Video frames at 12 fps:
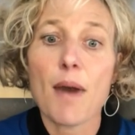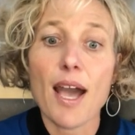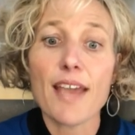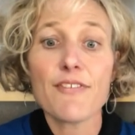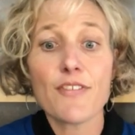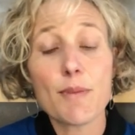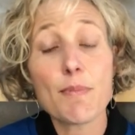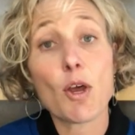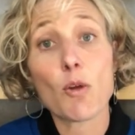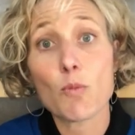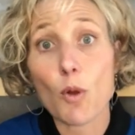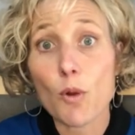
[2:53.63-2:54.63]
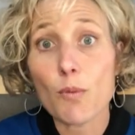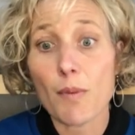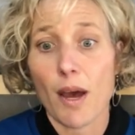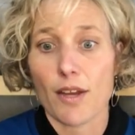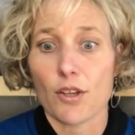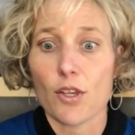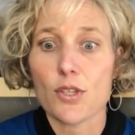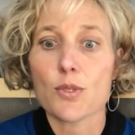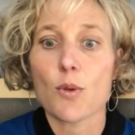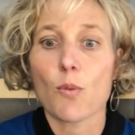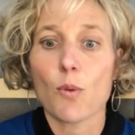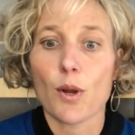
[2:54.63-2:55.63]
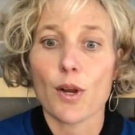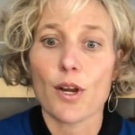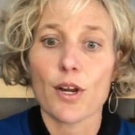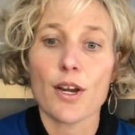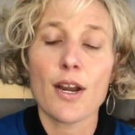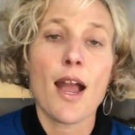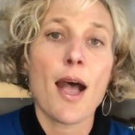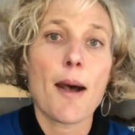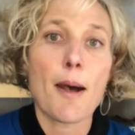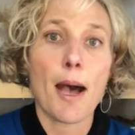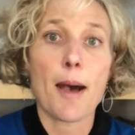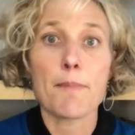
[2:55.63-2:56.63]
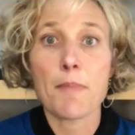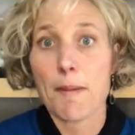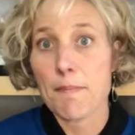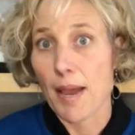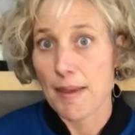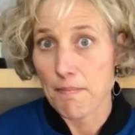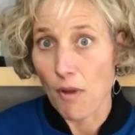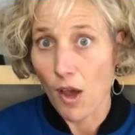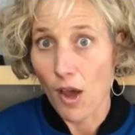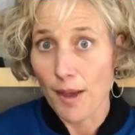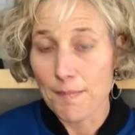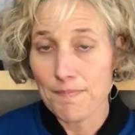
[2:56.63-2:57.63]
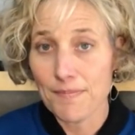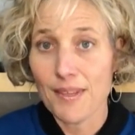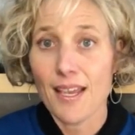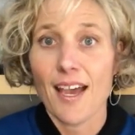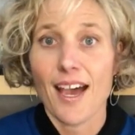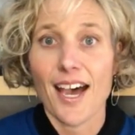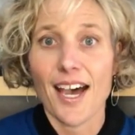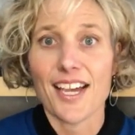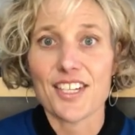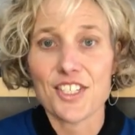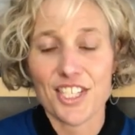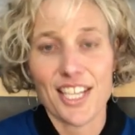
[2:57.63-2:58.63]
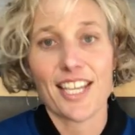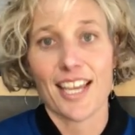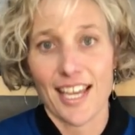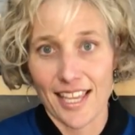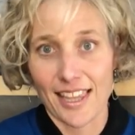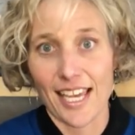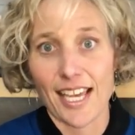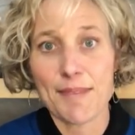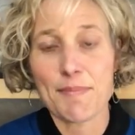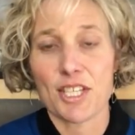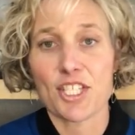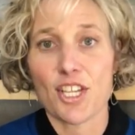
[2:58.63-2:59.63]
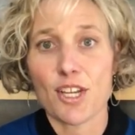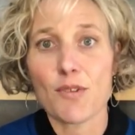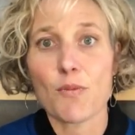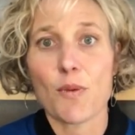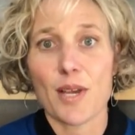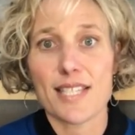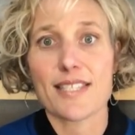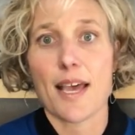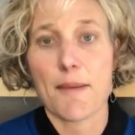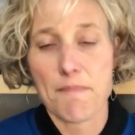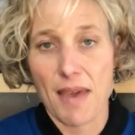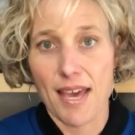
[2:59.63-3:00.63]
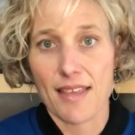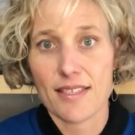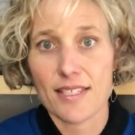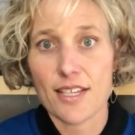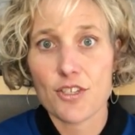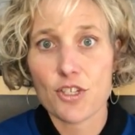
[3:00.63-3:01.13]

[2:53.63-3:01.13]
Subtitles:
My female role models were my mom. She, like I mentioned, was a math